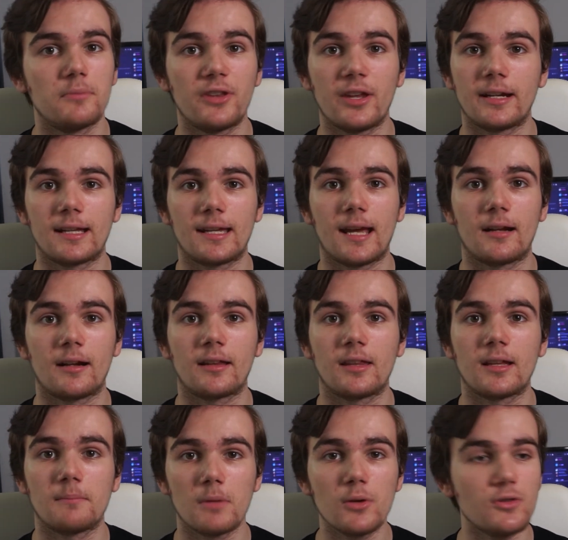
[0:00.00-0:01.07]
But then again, I
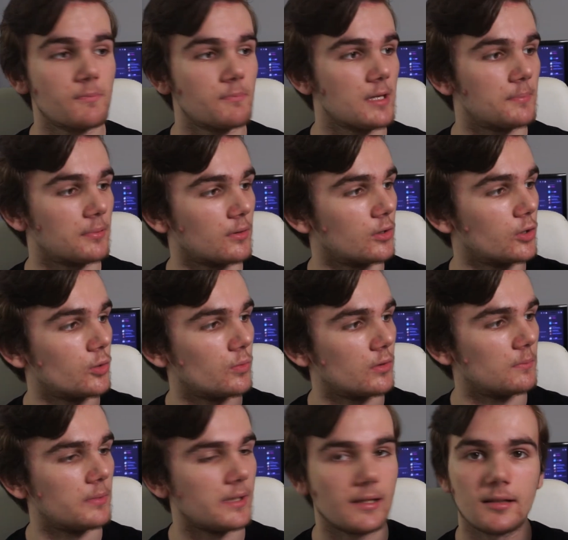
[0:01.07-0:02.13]
think most people who
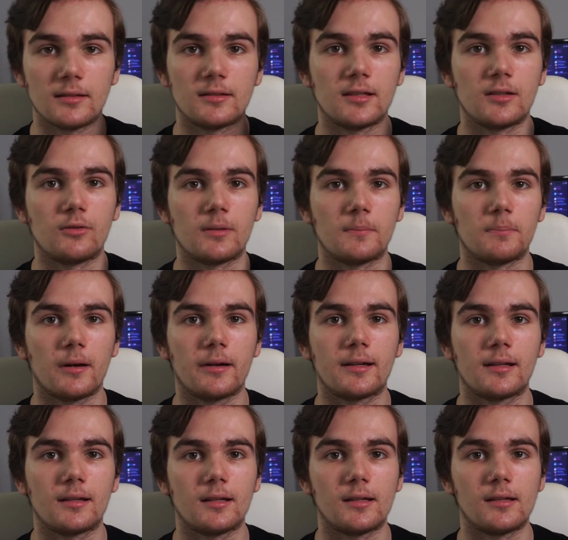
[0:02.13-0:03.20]
would be considering
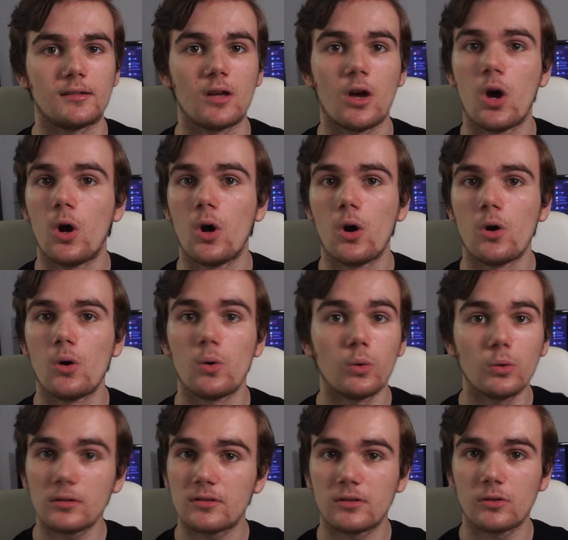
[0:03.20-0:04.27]
buying these
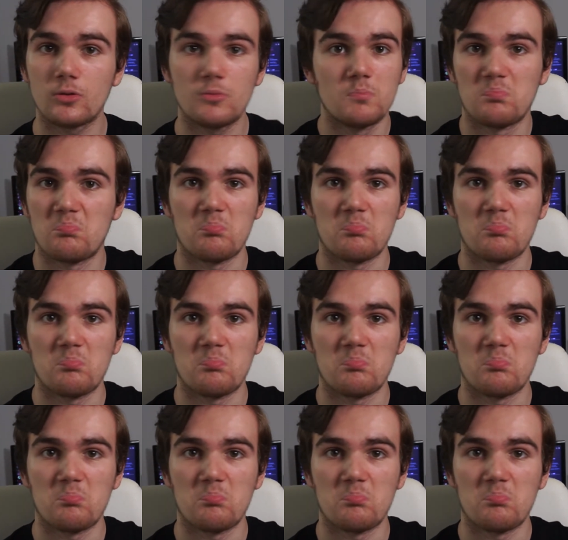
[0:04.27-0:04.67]
also